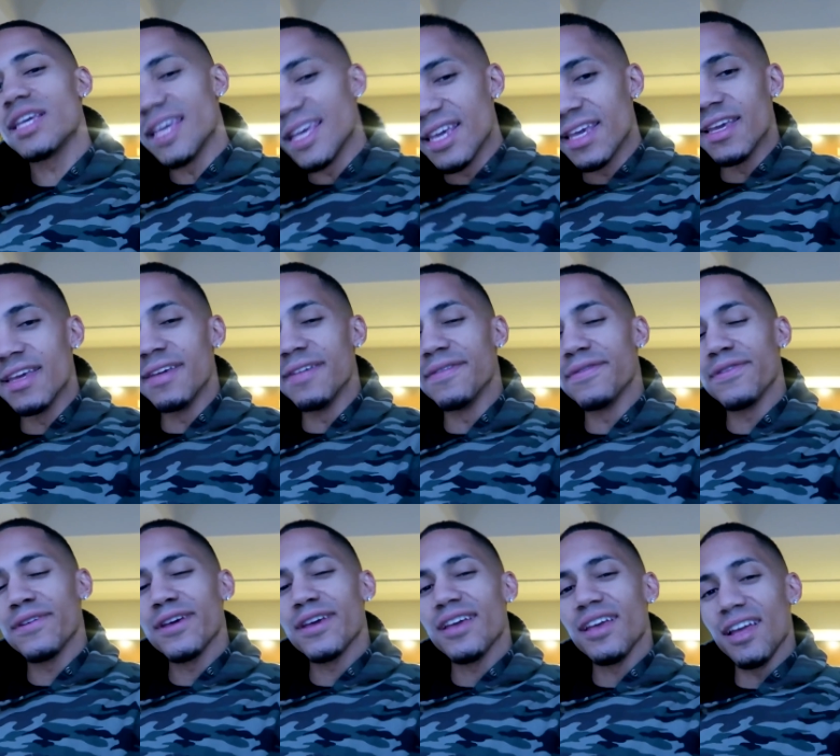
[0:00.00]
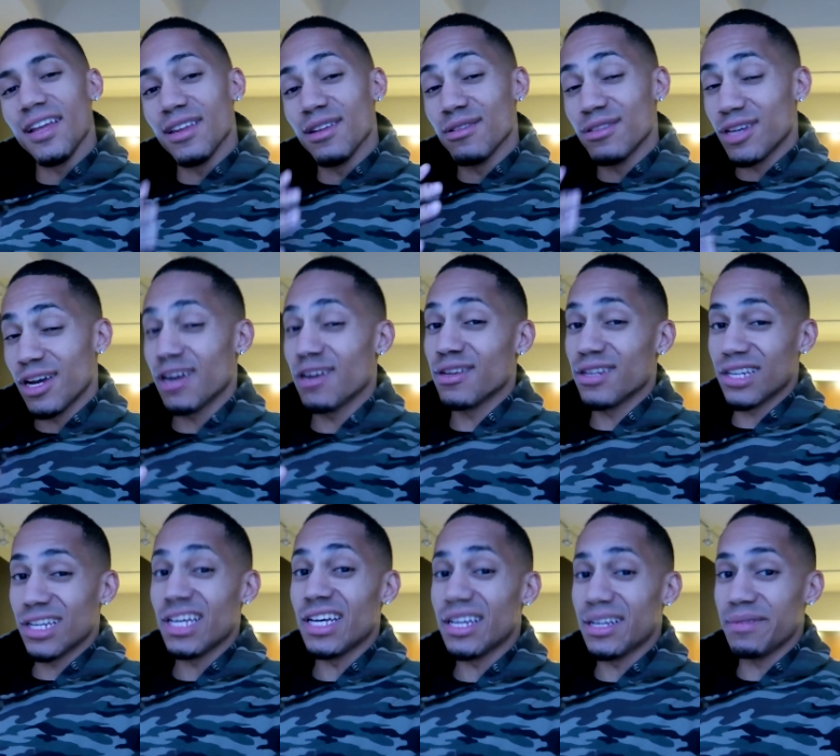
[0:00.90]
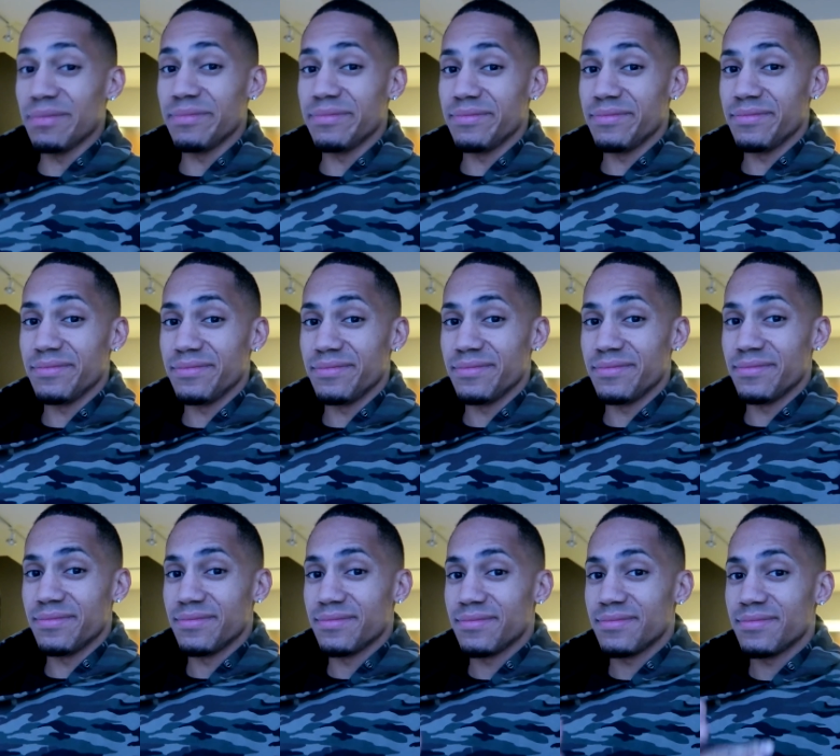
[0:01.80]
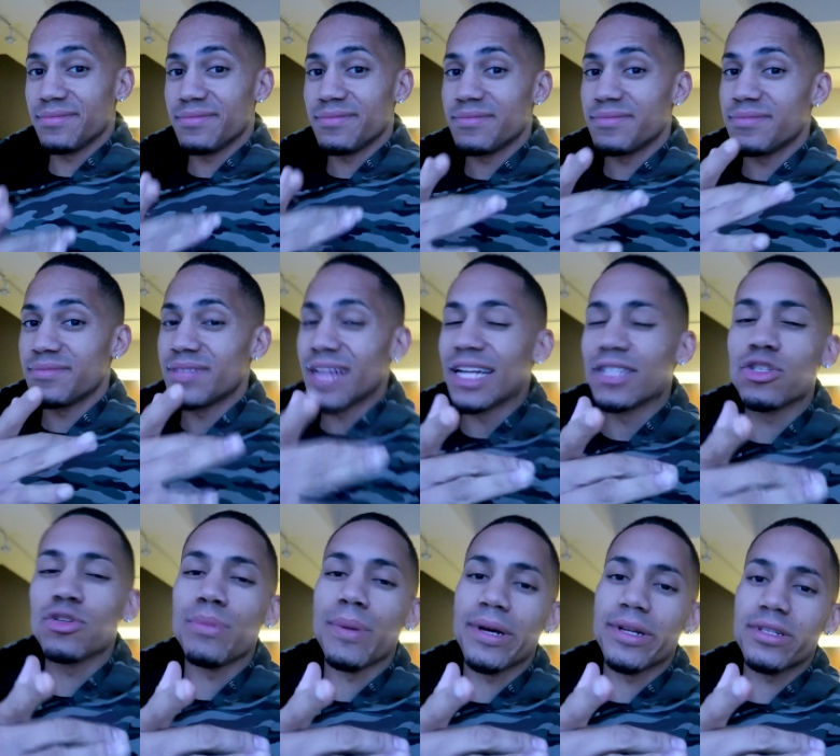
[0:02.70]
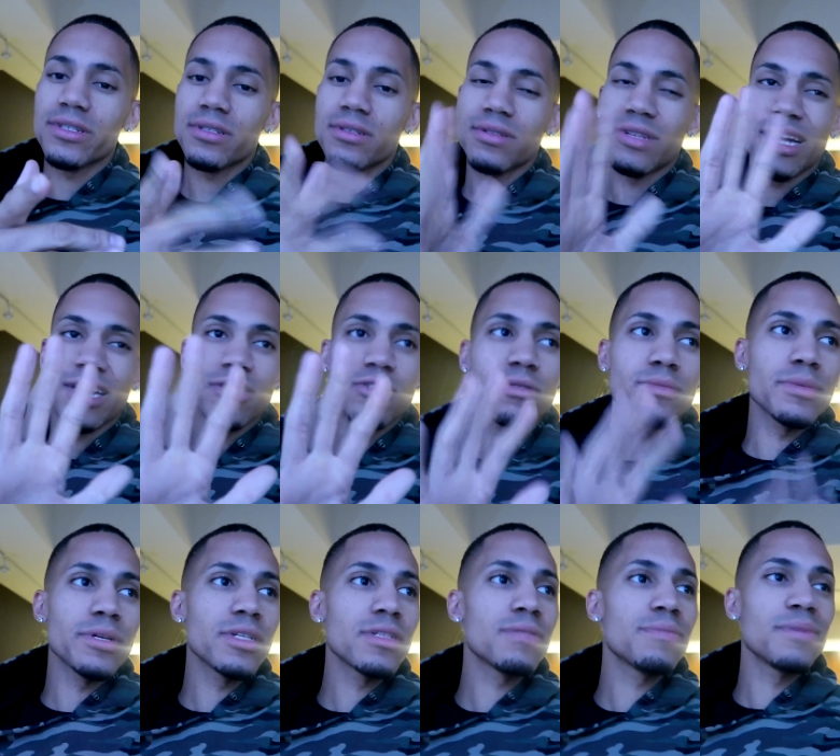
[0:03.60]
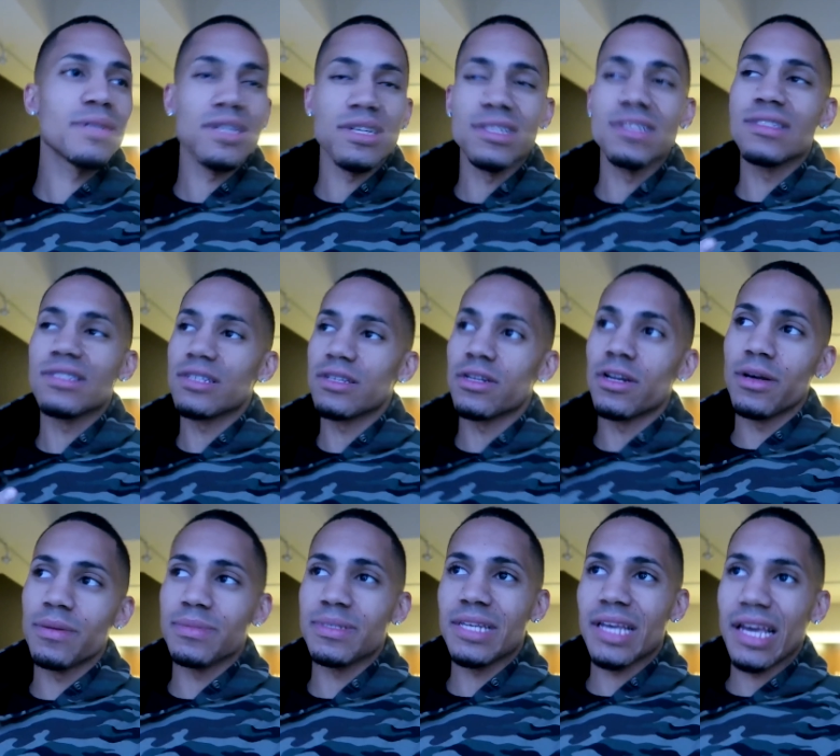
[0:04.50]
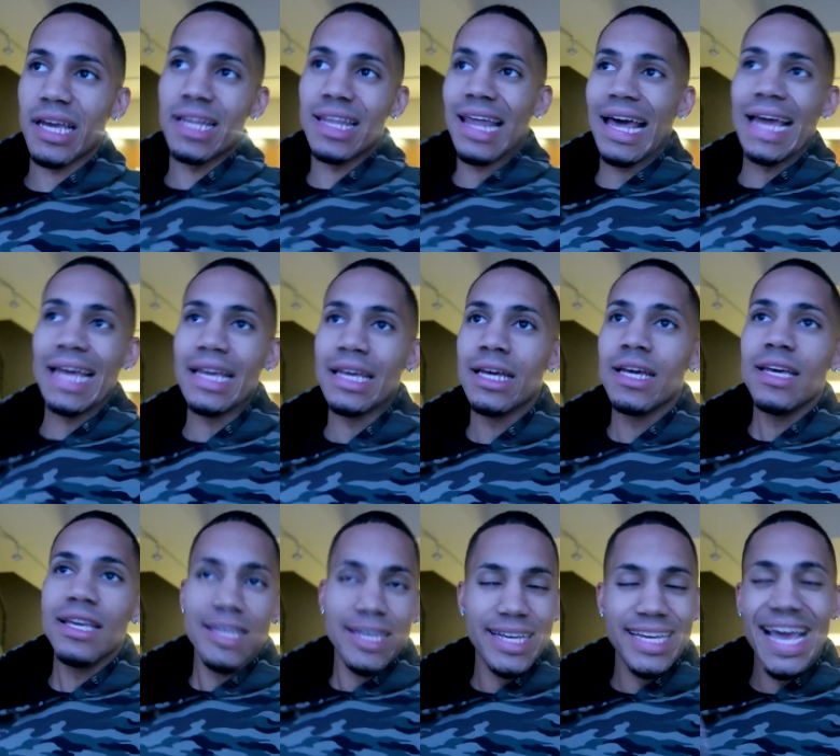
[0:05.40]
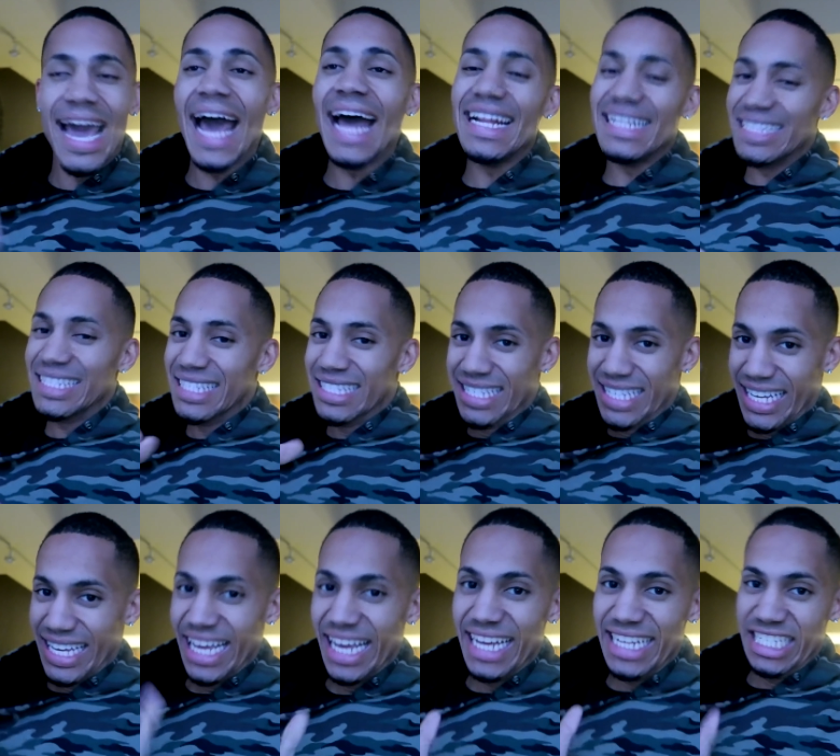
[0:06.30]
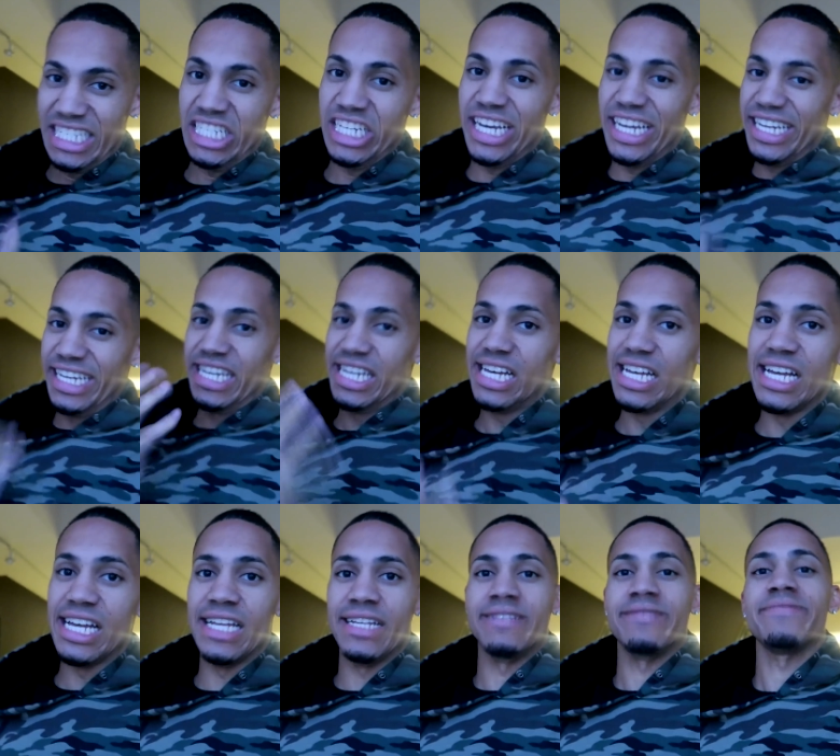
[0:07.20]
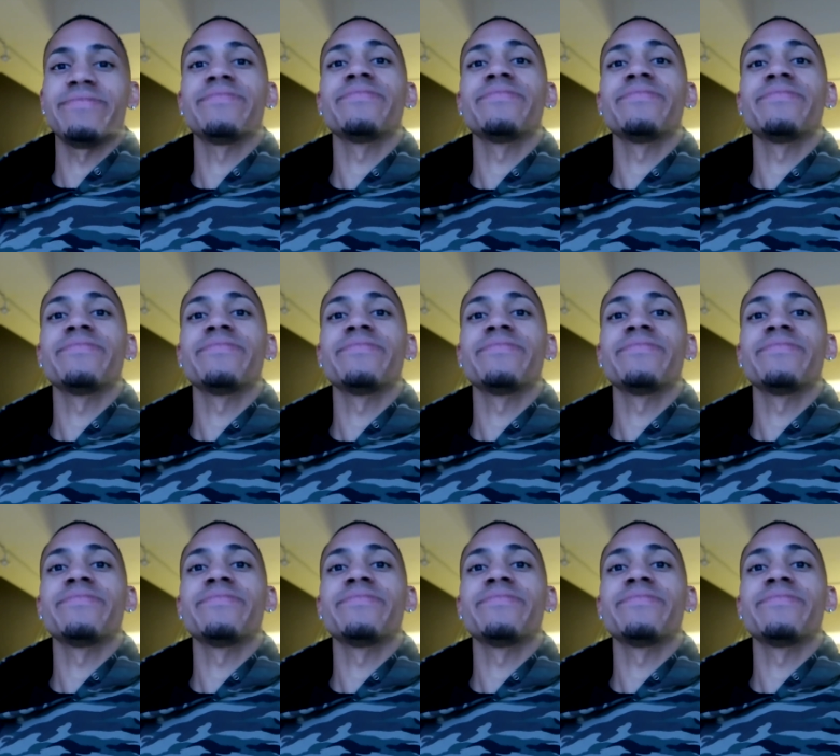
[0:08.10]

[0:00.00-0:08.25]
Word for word: Eve and you turned up. Not too much, not too much because you know what I'm saying? Like, you got to get shit done.